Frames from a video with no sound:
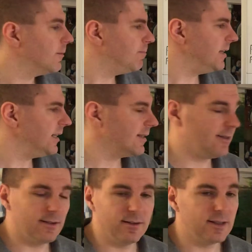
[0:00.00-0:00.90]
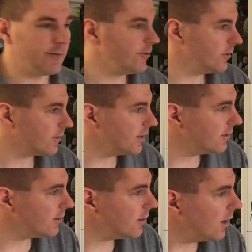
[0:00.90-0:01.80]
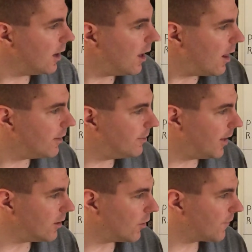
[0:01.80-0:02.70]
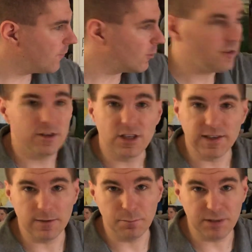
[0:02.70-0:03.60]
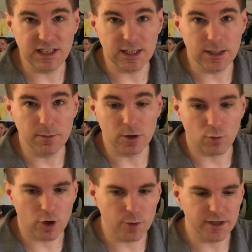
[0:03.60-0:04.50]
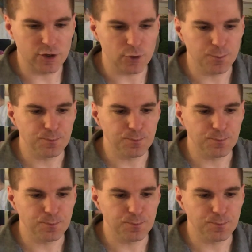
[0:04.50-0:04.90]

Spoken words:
Being at 6-7 on the season, they are fortunate to even be in the middle row here.